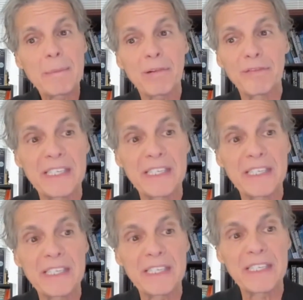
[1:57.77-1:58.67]
in
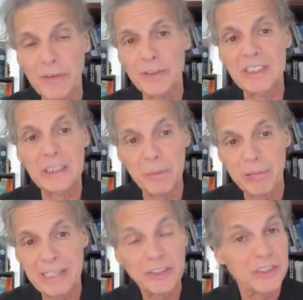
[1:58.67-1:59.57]
preventing and reversing
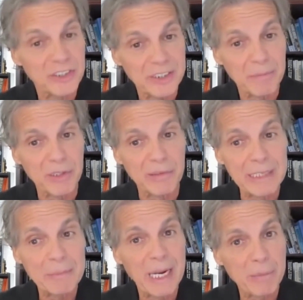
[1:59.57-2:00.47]
depression to some
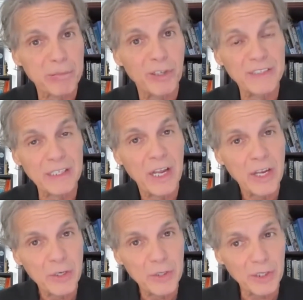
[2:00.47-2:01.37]
degree by improving
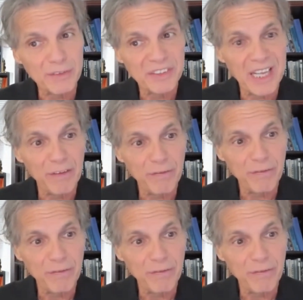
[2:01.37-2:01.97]
nerve cell